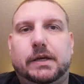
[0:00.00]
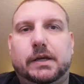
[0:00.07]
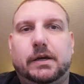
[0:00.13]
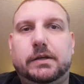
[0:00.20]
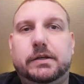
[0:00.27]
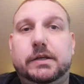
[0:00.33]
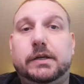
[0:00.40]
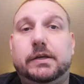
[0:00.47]
They
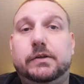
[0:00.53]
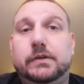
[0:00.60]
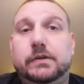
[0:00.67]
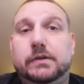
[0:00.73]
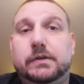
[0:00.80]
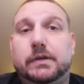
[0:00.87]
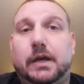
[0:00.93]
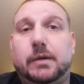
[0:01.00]
undid
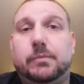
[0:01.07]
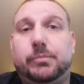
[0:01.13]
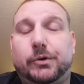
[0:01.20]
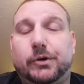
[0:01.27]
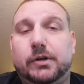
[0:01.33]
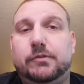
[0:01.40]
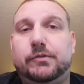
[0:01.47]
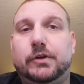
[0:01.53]
a
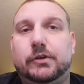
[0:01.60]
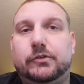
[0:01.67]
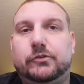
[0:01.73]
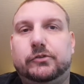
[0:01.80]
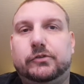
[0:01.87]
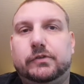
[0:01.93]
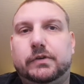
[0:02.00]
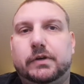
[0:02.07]

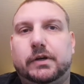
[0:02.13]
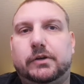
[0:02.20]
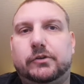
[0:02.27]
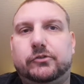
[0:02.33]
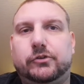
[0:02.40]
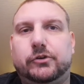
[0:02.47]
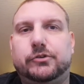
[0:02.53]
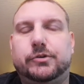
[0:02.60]
previous
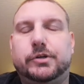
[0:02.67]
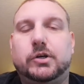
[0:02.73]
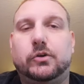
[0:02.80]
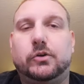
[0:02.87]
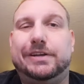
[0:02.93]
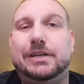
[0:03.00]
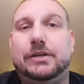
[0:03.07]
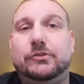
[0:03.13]
surgery
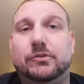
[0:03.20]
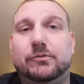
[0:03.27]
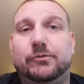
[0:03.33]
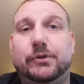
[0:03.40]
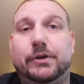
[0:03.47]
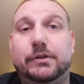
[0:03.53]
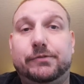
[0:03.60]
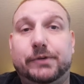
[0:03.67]
called a
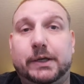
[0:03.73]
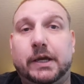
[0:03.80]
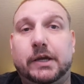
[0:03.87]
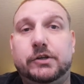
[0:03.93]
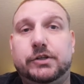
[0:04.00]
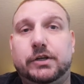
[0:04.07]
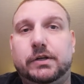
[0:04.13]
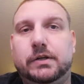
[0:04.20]
Nissen
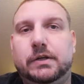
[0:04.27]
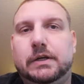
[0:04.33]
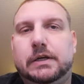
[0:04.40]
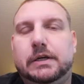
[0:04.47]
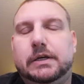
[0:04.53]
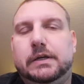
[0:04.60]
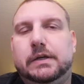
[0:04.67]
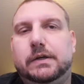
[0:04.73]
fundification,
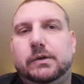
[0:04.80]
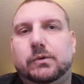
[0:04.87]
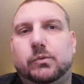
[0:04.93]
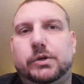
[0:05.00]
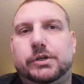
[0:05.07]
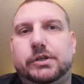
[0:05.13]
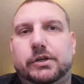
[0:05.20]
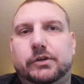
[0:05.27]

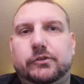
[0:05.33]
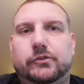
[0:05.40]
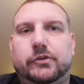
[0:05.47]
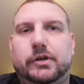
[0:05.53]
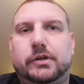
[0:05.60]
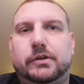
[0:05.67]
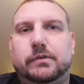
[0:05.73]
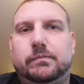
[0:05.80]
which
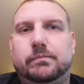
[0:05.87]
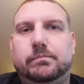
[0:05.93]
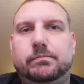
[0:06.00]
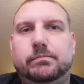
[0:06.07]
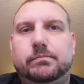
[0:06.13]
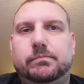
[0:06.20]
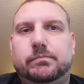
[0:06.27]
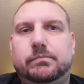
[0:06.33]
is
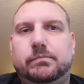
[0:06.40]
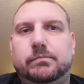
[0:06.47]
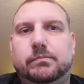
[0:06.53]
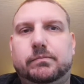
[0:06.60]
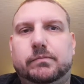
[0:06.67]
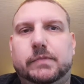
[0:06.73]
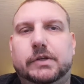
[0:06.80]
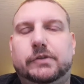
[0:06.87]

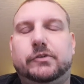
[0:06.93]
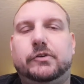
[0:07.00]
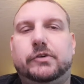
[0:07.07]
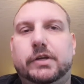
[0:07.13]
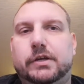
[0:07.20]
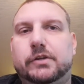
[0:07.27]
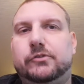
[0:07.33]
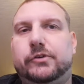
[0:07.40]
its
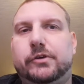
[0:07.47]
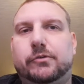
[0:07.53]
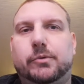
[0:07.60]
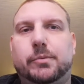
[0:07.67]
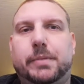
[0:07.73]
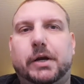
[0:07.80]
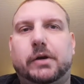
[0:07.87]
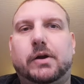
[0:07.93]
intent is
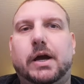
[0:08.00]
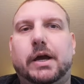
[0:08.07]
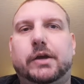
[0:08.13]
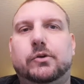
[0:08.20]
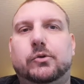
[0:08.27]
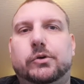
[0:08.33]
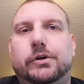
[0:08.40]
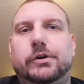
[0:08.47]
to repair
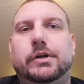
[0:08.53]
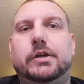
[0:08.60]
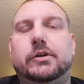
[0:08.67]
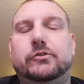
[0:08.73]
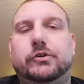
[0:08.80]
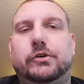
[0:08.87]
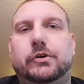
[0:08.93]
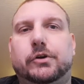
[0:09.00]
hiatal
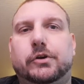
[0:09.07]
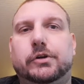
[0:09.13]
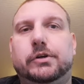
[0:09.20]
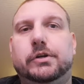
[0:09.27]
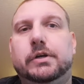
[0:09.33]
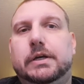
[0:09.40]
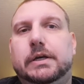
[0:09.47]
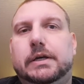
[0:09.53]
hernias and
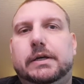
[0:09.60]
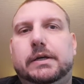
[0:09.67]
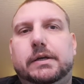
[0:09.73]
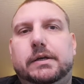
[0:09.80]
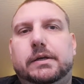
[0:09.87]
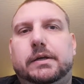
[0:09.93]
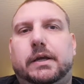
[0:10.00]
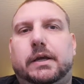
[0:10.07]
GERD.
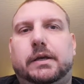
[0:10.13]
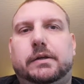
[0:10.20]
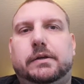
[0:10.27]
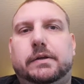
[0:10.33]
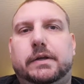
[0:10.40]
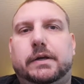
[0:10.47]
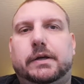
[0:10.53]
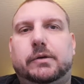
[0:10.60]

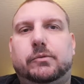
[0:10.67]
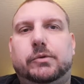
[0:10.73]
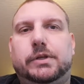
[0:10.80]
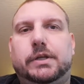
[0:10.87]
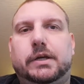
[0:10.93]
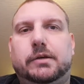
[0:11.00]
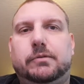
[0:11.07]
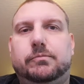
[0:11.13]
And
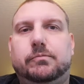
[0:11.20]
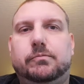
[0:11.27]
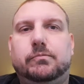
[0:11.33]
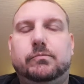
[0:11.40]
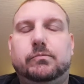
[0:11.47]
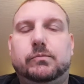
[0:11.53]
when they